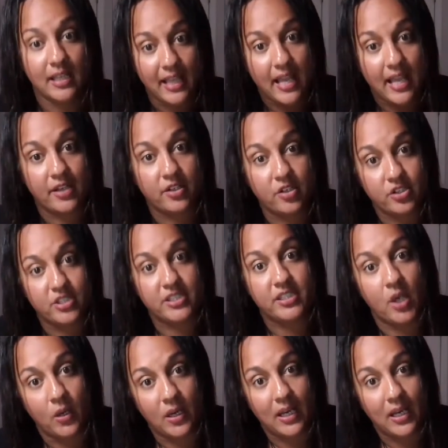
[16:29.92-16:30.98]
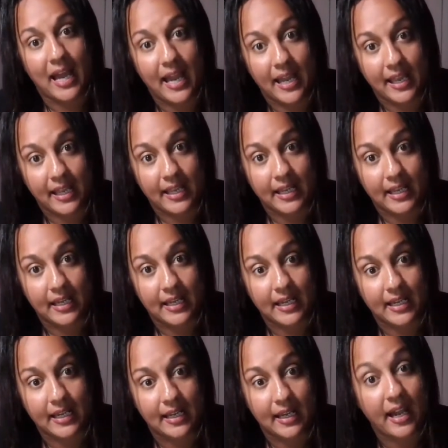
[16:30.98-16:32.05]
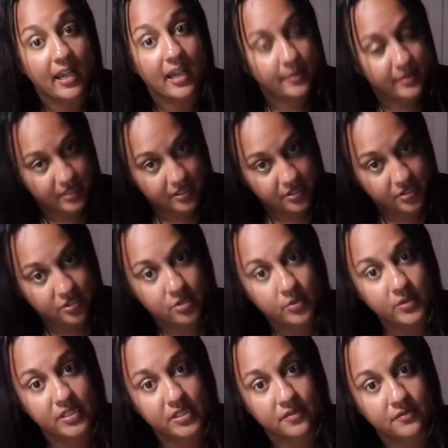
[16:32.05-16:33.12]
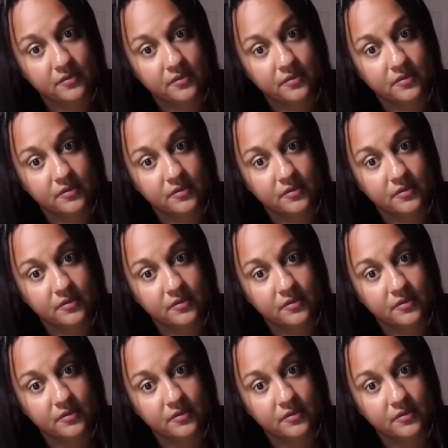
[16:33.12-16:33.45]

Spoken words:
Energy don't lie. I am an intuitive.